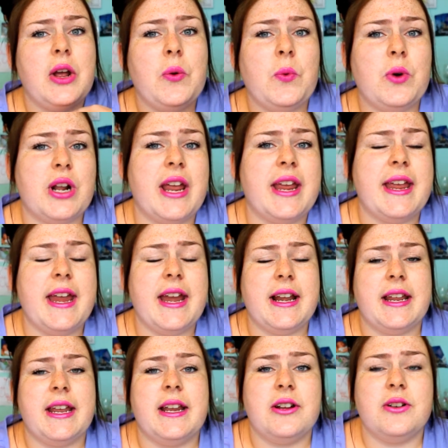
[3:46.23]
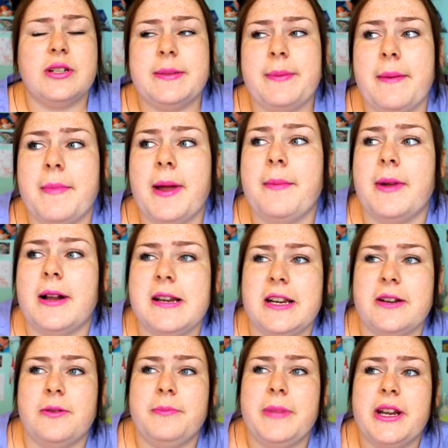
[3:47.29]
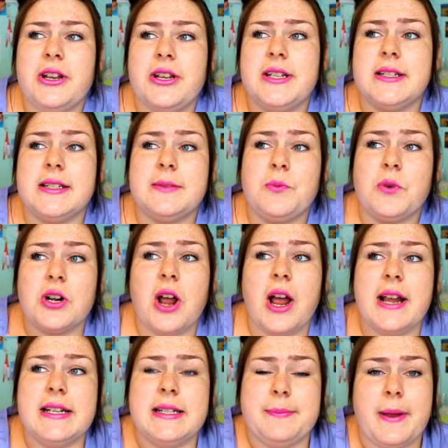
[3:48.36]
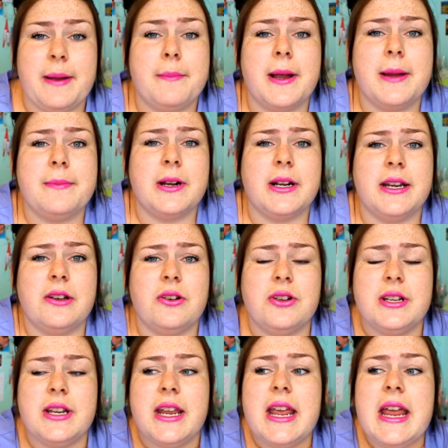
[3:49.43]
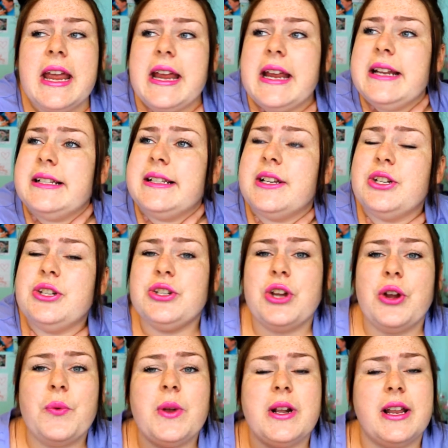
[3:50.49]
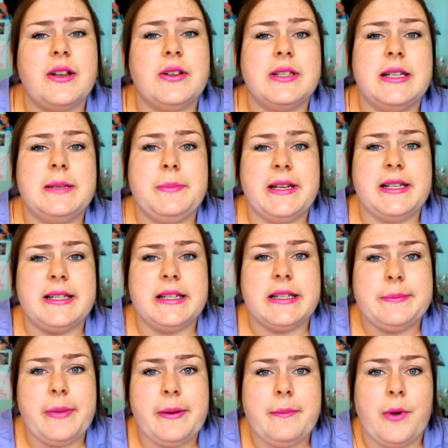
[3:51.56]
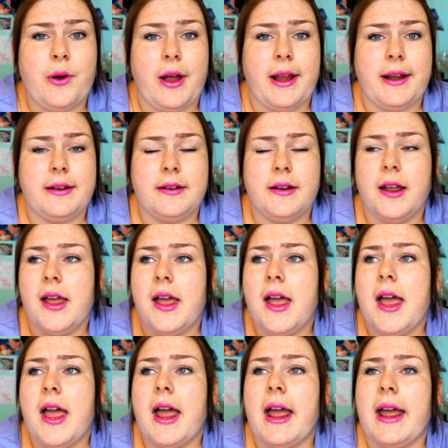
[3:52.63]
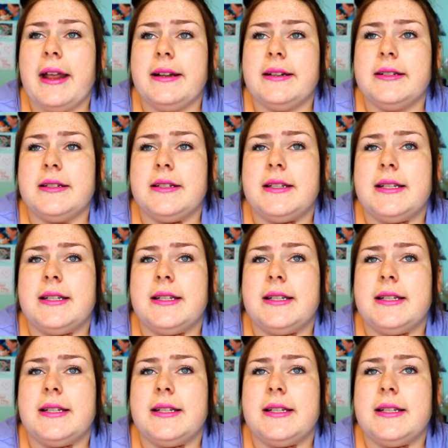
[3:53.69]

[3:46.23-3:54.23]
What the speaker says: what I can and cannot spend my money on, because what I spend my money on is no one else's business but mine. And